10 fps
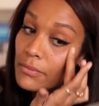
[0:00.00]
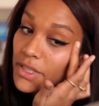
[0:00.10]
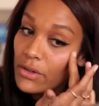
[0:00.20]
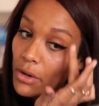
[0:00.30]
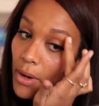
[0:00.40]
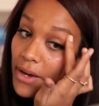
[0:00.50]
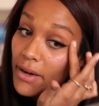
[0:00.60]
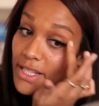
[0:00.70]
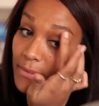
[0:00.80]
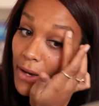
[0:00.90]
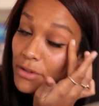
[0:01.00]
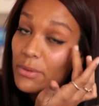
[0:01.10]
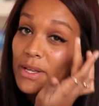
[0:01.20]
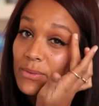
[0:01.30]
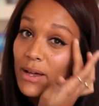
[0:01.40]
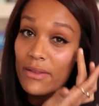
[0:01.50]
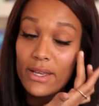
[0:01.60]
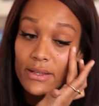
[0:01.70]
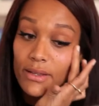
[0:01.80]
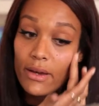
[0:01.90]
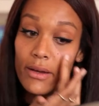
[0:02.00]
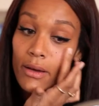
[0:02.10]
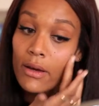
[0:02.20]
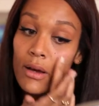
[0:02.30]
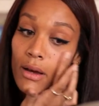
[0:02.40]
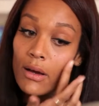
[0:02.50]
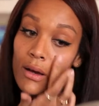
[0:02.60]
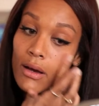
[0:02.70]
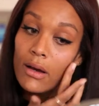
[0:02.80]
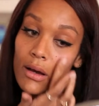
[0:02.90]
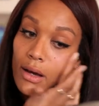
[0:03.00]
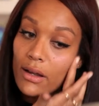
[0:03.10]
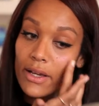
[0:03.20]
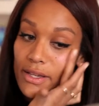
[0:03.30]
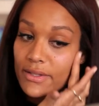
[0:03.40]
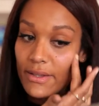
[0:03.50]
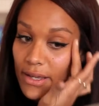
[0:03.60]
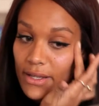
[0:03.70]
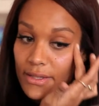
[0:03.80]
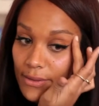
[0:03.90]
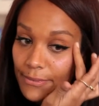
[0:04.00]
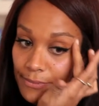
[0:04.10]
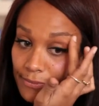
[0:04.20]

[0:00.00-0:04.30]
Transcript: It's got quite a nice smell to it as well, this, so I like using this.